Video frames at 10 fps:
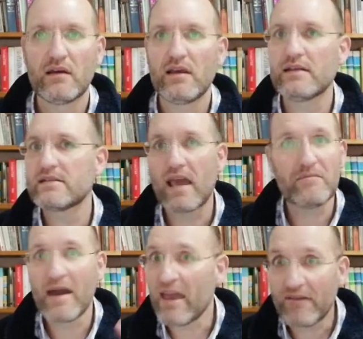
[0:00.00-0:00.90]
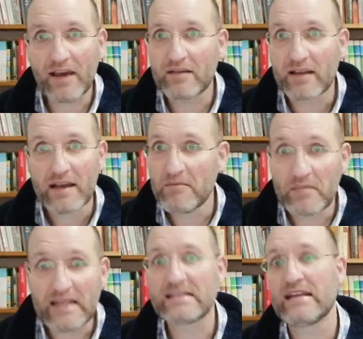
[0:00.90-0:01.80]
Yes, they may have had
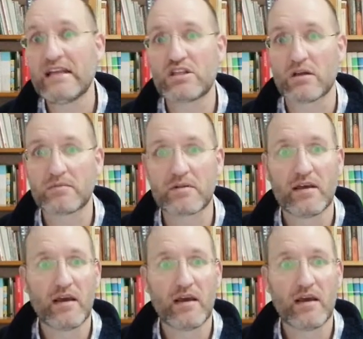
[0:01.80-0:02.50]
meat in Egypt,